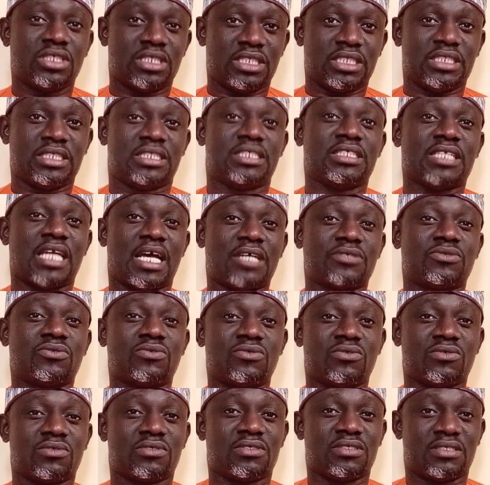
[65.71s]

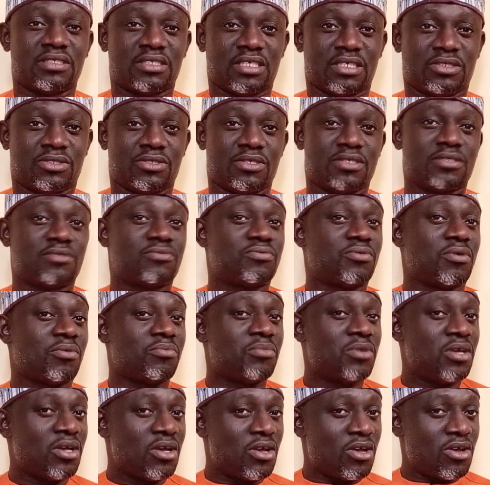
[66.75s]
international organizations from